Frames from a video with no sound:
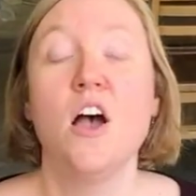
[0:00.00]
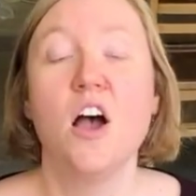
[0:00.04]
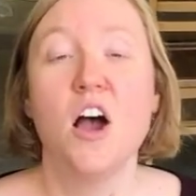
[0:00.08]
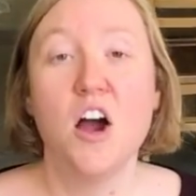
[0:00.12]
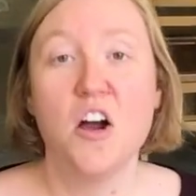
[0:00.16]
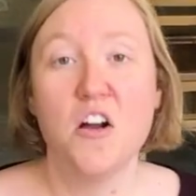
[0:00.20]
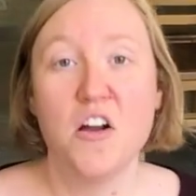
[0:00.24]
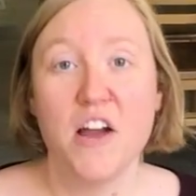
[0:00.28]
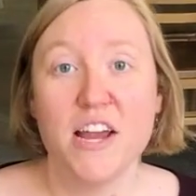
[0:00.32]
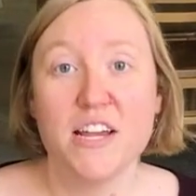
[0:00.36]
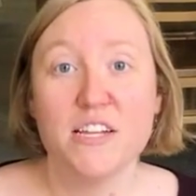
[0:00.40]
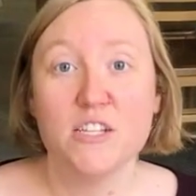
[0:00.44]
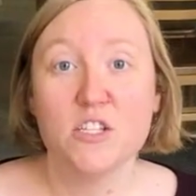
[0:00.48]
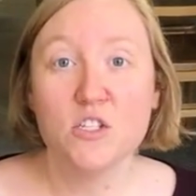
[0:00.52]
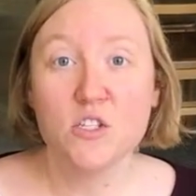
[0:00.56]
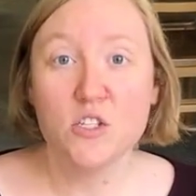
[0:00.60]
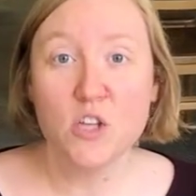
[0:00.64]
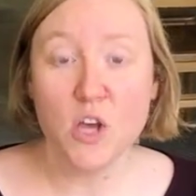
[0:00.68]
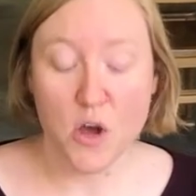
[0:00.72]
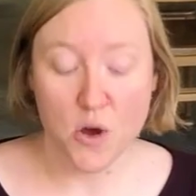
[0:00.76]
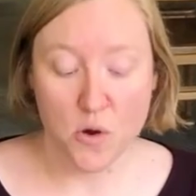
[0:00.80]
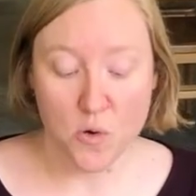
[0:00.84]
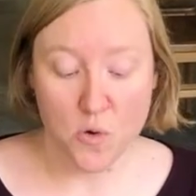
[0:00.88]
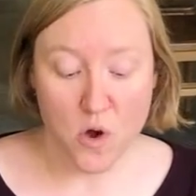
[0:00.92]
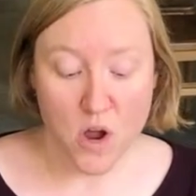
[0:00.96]
All right,
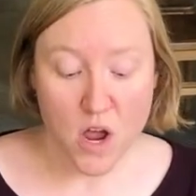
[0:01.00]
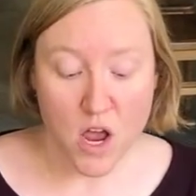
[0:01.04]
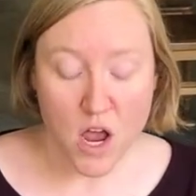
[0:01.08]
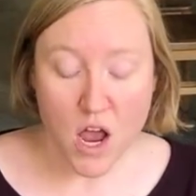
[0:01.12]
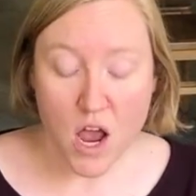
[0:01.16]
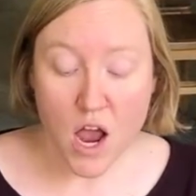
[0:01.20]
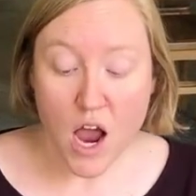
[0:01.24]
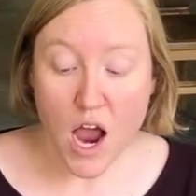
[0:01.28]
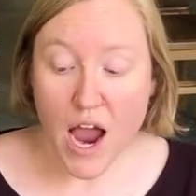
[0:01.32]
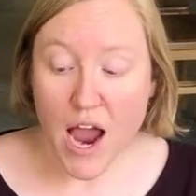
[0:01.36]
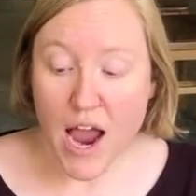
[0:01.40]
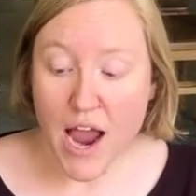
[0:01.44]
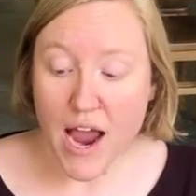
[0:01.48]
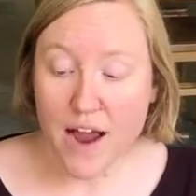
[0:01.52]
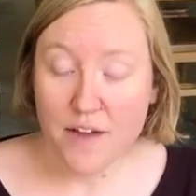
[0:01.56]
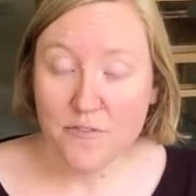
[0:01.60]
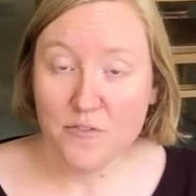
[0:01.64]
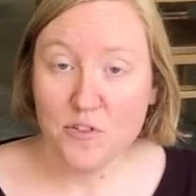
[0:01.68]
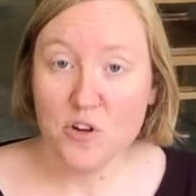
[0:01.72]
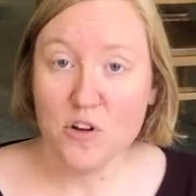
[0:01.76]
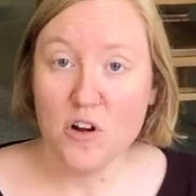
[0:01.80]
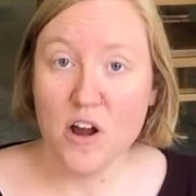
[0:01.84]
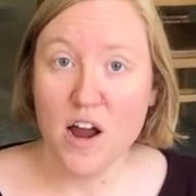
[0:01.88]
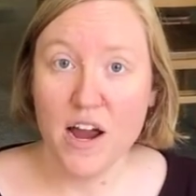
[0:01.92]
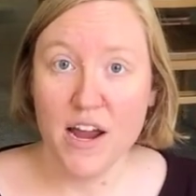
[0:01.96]
so
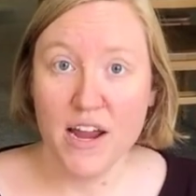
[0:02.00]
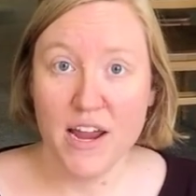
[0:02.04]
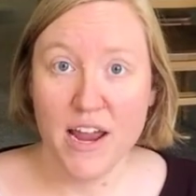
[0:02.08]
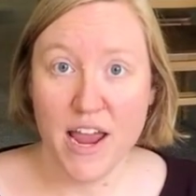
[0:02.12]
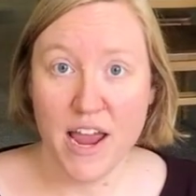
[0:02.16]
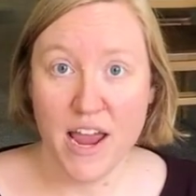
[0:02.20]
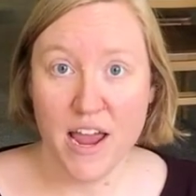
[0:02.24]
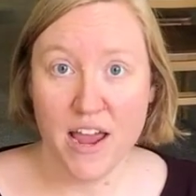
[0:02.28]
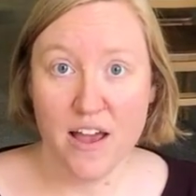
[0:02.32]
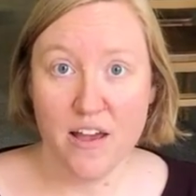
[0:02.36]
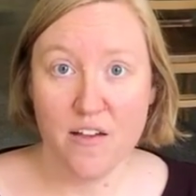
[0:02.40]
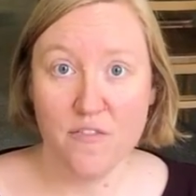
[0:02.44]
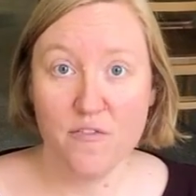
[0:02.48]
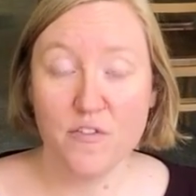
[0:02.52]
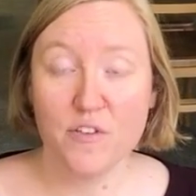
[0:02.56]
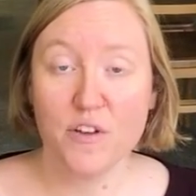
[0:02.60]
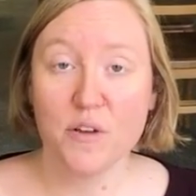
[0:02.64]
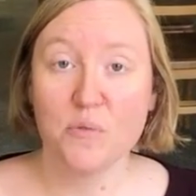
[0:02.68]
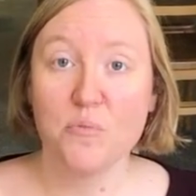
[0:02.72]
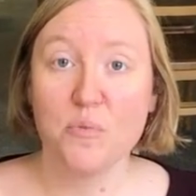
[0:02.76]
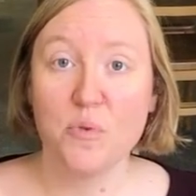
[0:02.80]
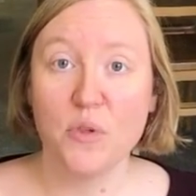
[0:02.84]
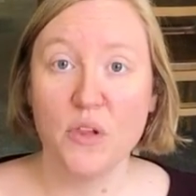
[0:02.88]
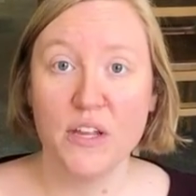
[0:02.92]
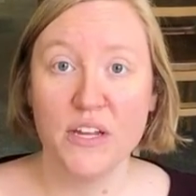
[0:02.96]
after I have
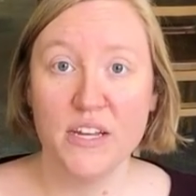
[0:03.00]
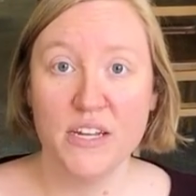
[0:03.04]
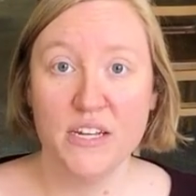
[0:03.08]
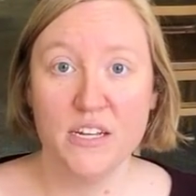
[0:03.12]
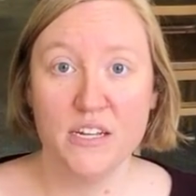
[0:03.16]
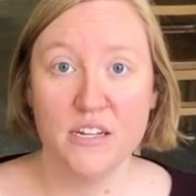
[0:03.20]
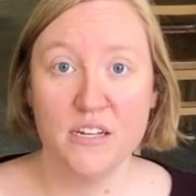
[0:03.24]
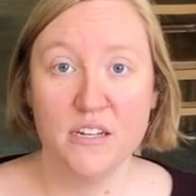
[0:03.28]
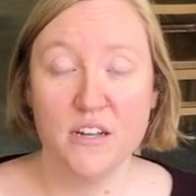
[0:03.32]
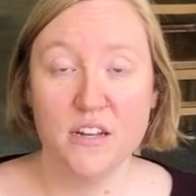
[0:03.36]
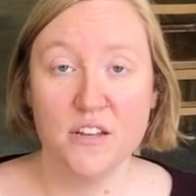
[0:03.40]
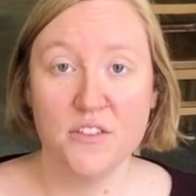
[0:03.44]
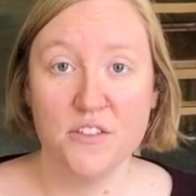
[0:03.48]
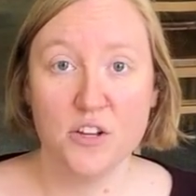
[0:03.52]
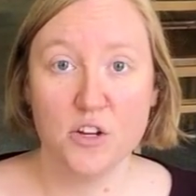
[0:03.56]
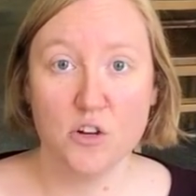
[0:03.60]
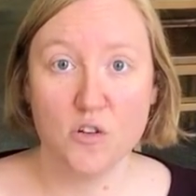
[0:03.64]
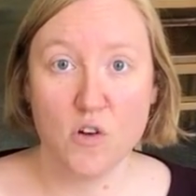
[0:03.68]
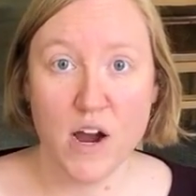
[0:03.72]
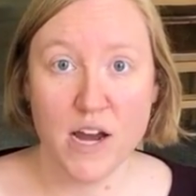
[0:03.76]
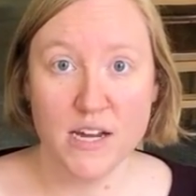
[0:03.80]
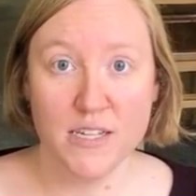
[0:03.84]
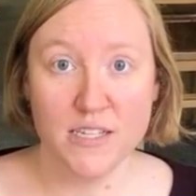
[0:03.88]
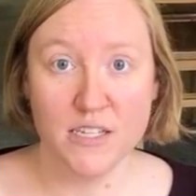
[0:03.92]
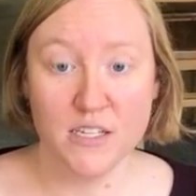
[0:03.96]
completed the
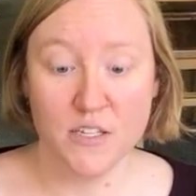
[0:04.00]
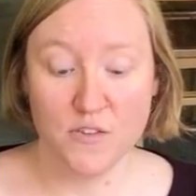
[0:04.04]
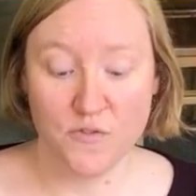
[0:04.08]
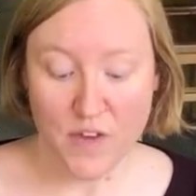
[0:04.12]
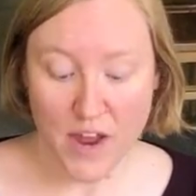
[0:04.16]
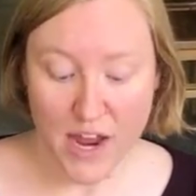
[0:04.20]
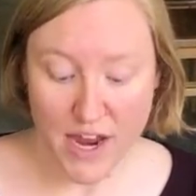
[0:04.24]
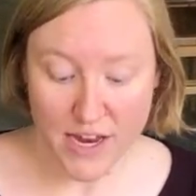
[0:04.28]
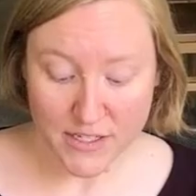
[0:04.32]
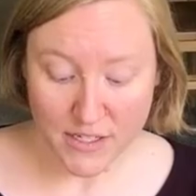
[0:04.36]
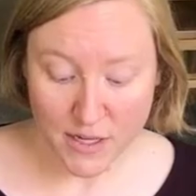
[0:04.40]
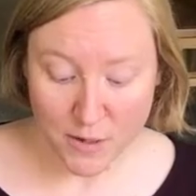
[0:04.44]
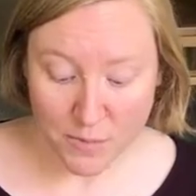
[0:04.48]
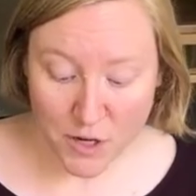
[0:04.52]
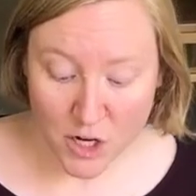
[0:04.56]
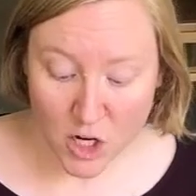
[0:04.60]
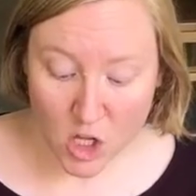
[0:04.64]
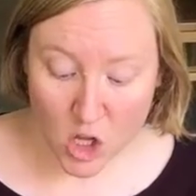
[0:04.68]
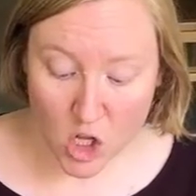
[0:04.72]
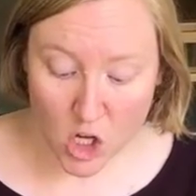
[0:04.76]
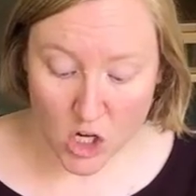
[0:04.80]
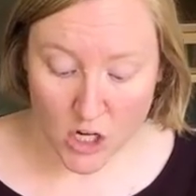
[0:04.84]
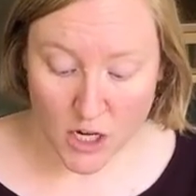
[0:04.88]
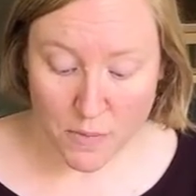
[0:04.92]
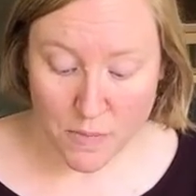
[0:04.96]
crisis phase, I'm going to
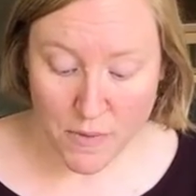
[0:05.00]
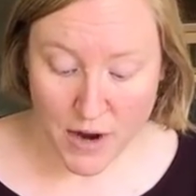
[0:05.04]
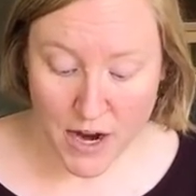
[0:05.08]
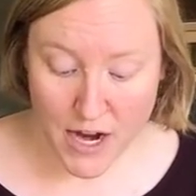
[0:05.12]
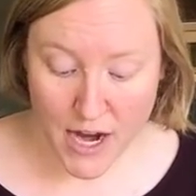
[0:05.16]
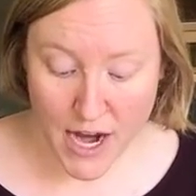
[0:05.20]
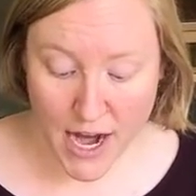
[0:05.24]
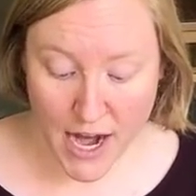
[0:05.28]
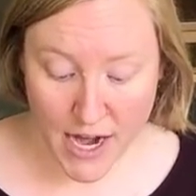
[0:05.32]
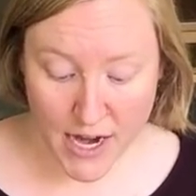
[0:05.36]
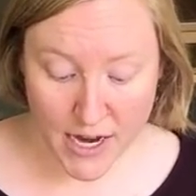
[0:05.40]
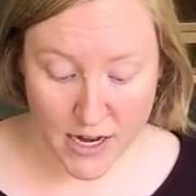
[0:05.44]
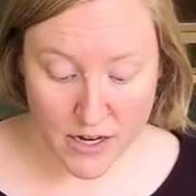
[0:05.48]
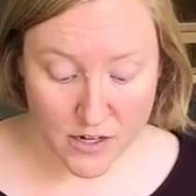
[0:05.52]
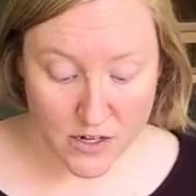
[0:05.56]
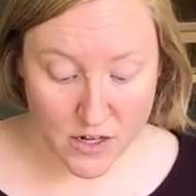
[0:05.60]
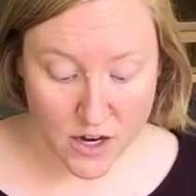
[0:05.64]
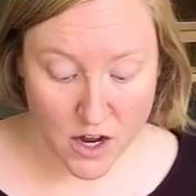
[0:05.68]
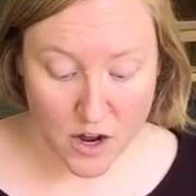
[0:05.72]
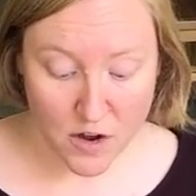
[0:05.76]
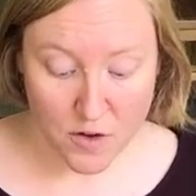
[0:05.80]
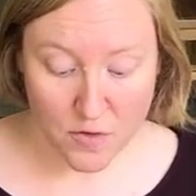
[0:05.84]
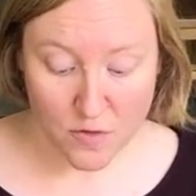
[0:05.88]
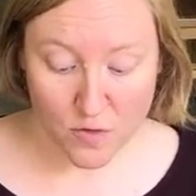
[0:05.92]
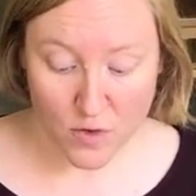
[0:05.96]
look at my hand
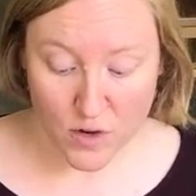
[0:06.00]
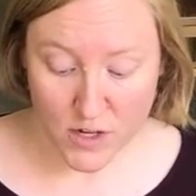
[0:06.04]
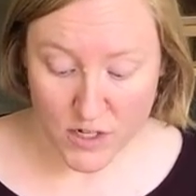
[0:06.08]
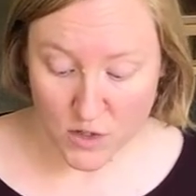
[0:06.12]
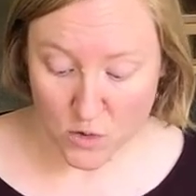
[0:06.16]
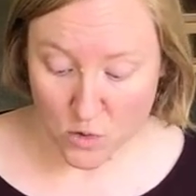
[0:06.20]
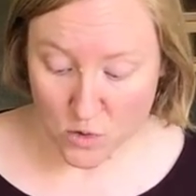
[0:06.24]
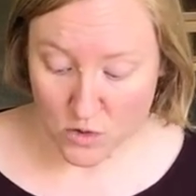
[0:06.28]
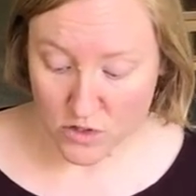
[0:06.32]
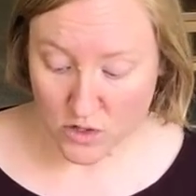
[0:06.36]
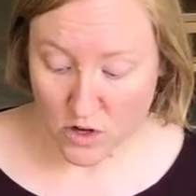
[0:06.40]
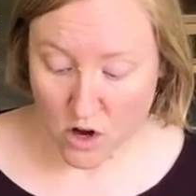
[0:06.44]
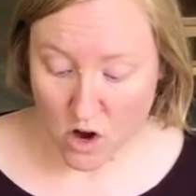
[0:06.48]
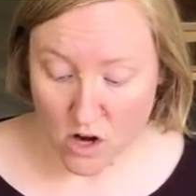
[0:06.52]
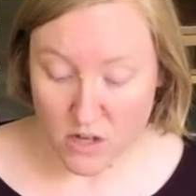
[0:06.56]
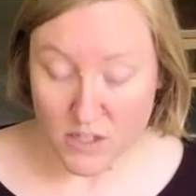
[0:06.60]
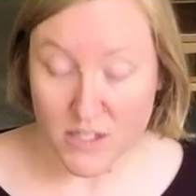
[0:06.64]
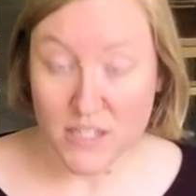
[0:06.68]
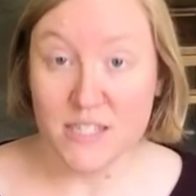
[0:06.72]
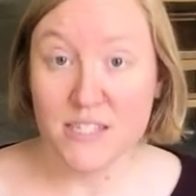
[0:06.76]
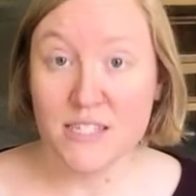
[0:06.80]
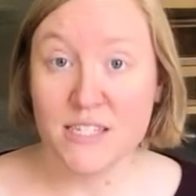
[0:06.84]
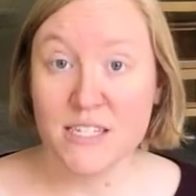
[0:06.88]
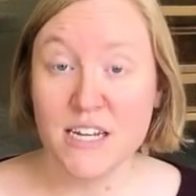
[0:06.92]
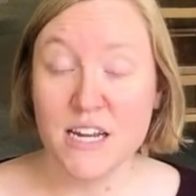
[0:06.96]
of resource cards
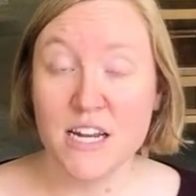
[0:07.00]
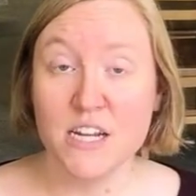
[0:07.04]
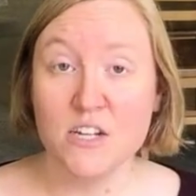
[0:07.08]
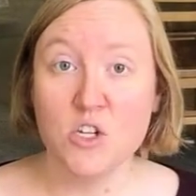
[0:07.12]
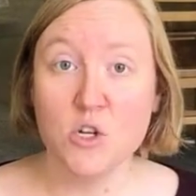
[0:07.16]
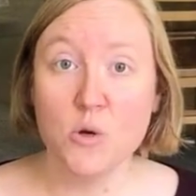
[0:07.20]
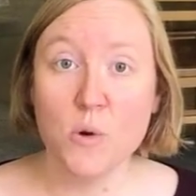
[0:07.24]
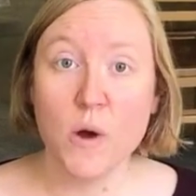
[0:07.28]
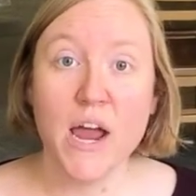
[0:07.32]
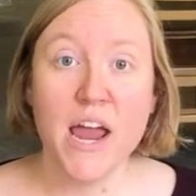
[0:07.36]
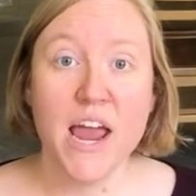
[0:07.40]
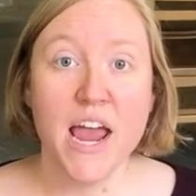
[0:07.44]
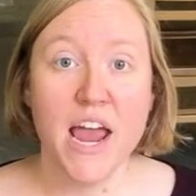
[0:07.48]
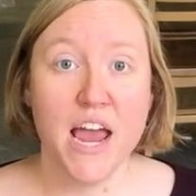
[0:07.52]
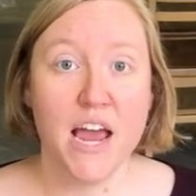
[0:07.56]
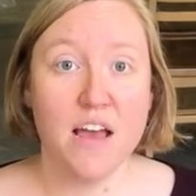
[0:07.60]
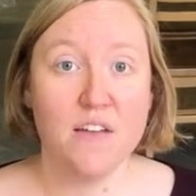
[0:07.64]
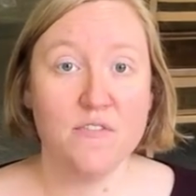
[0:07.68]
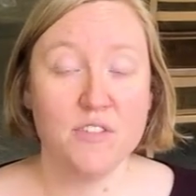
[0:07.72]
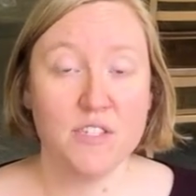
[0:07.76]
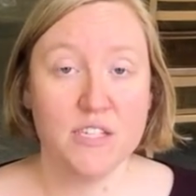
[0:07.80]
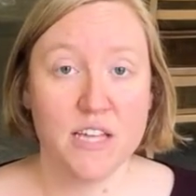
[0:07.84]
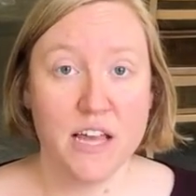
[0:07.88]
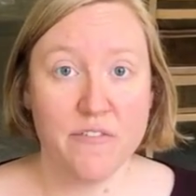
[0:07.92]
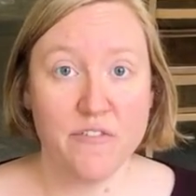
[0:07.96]
and see, do I
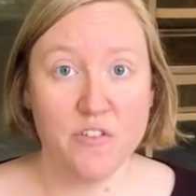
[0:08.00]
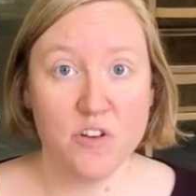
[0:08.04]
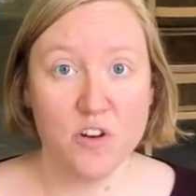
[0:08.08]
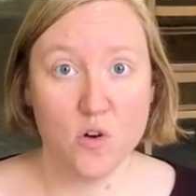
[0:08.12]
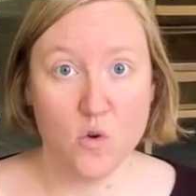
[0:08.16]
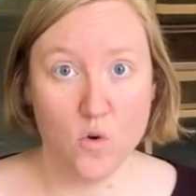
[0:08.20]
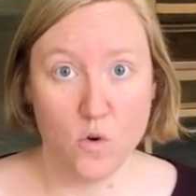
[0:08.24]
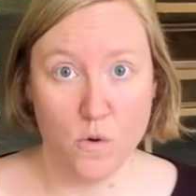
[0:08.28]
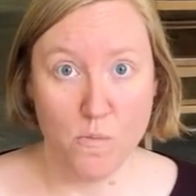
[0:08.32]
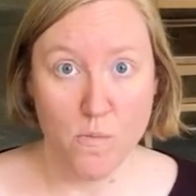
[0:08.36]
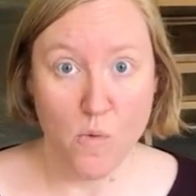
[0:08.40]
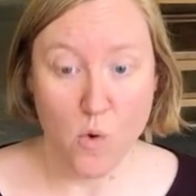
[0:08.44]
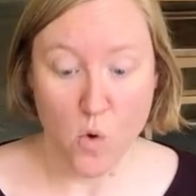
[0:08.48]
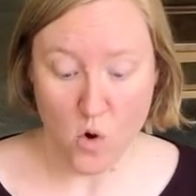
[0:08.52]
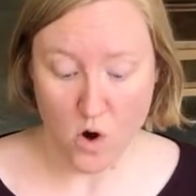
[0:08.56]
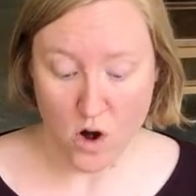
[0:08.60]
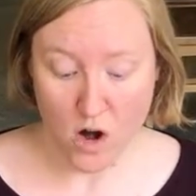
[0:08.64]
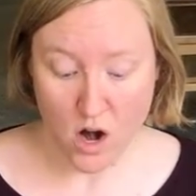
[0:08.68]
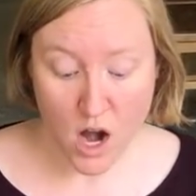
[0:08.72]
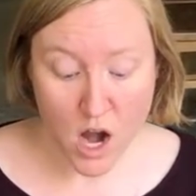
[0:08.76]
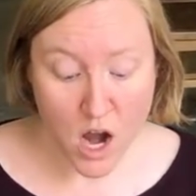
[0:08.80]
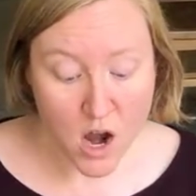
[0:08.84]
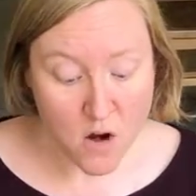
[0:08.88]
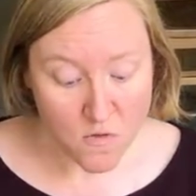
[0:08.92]
have 7 or more?